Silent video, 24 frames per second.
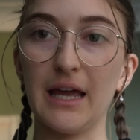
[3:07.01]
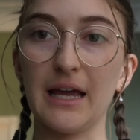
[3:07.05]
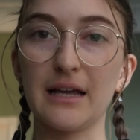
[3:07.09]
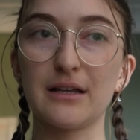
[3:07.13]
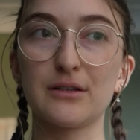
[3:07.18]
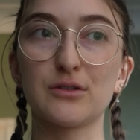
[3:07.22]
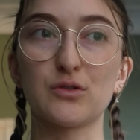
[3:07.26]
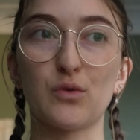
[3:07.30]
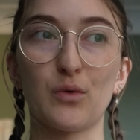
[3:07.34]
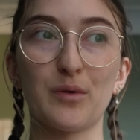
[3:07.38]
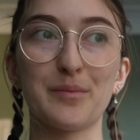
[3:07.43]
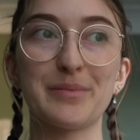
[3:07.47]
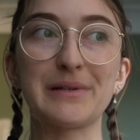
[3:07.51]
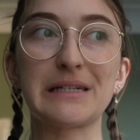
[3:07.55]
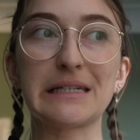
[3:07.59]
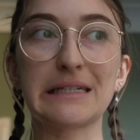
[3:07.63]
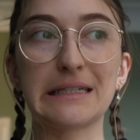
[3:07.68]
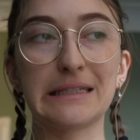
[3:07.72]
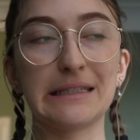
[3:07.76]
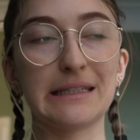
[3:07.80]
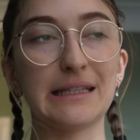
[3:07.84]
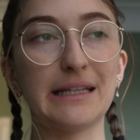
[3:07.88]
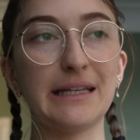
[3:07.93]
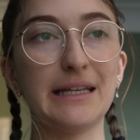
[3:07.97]

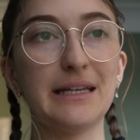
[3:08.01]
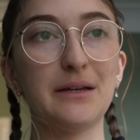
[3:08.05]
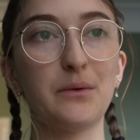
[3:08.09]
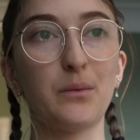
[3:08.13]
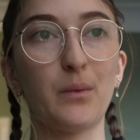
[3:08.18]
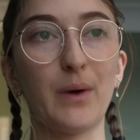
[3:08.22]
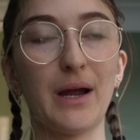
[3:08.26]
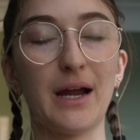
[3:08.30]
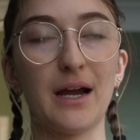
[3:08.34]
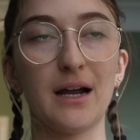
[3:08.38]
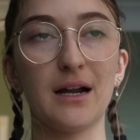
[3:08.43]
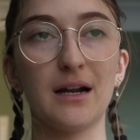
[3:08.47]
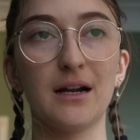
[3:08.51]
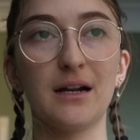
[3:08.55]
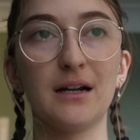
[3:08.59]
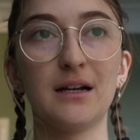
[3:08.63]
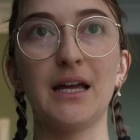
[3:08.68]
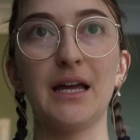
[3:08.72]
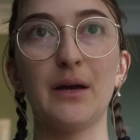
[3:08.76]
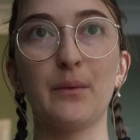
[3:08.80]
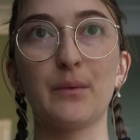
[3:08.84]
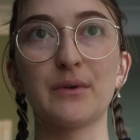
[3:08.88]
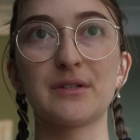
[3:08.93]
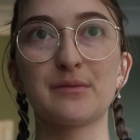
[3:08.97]
exorbitantly where
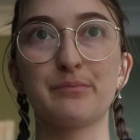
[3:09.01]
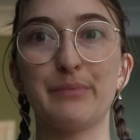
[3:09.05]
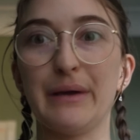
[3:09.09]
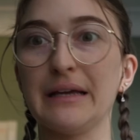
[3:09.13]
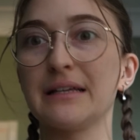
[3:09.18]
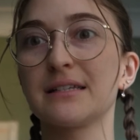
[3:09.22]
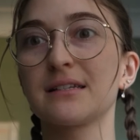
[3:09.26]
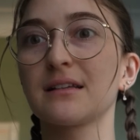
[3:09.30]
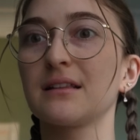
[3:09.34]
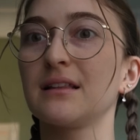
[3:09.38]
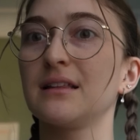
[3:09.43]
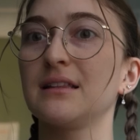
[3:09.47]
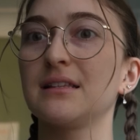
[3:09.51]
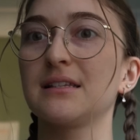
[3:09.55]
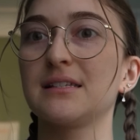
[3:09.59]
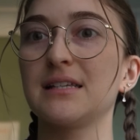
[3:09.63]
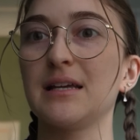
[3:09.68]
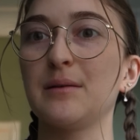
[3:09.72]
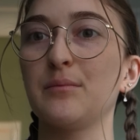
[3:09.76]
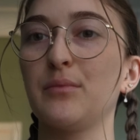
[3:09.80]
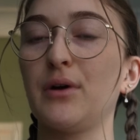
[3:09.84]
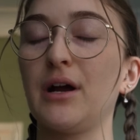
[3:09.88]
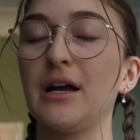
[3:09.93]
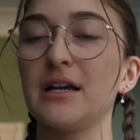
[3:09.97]
it was basically the
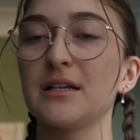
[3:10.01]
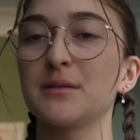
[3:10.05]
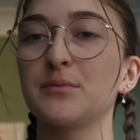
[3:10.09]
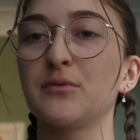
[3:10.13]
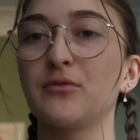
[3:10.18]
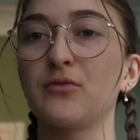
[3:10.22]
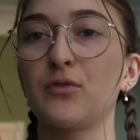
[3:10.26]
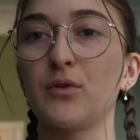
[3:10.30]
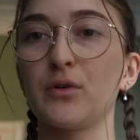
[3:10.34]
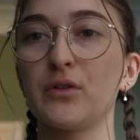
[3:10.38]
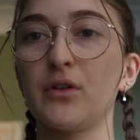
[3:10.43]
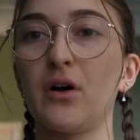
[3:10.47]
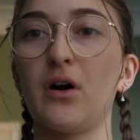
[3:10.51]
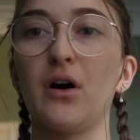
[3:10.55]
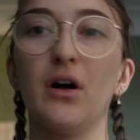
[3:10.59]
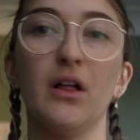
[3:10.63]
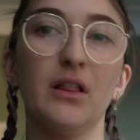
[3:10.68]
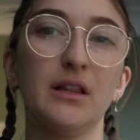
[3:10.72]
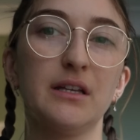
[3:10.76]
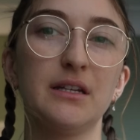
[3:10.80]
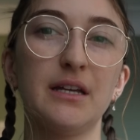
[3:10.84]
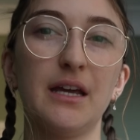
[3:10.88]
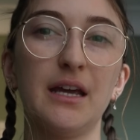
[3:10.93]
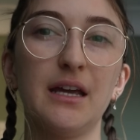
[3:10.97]
same price before the
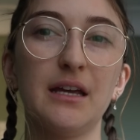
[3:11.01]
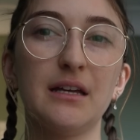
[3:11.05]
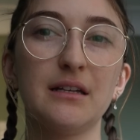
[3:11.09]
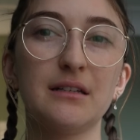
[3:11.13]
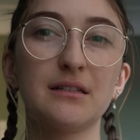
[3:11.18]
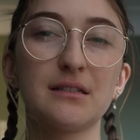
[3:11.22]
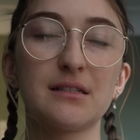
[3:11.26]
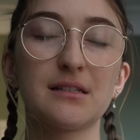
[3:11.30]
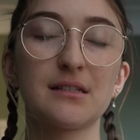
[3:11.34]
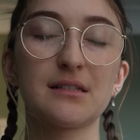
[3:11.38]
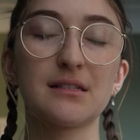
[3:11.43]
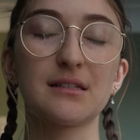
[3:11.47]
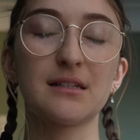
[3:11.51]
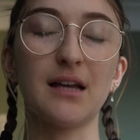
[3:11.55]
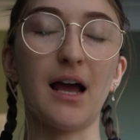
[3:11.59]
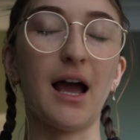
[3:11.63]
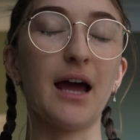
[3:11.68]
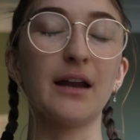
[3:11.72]
holidays.